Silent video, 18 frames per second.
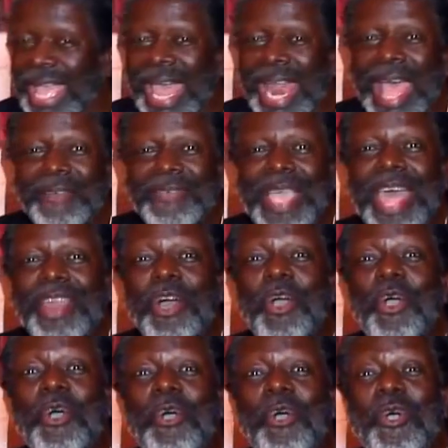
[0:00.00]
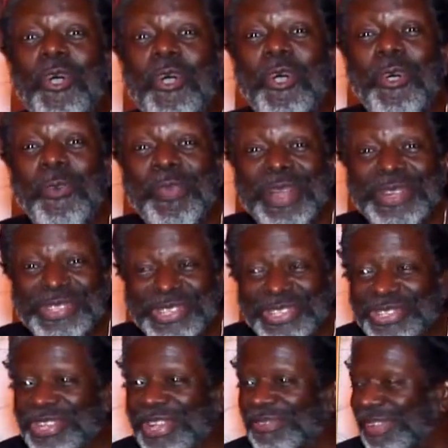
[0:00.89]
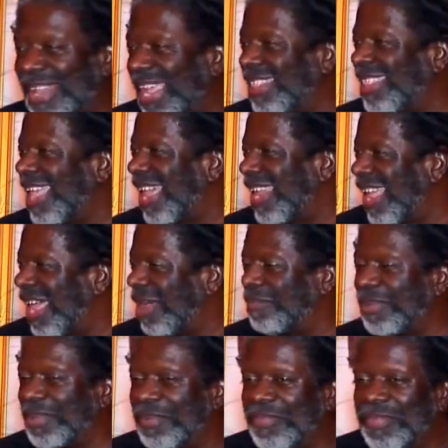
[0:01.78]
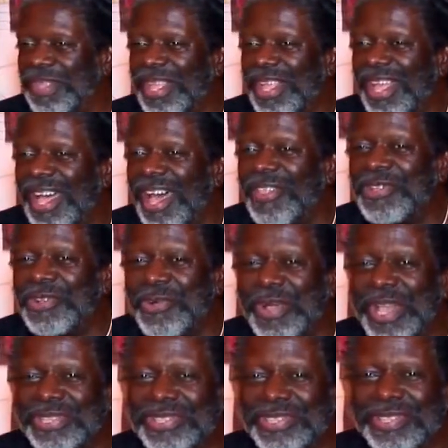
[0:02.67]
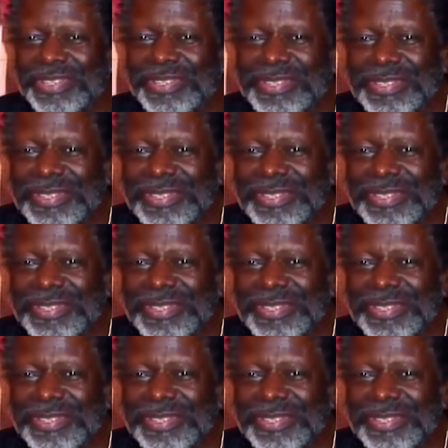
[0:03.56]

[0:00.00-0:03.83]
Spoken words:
And I've had a whole bunch of stuff like that happen. Other questions?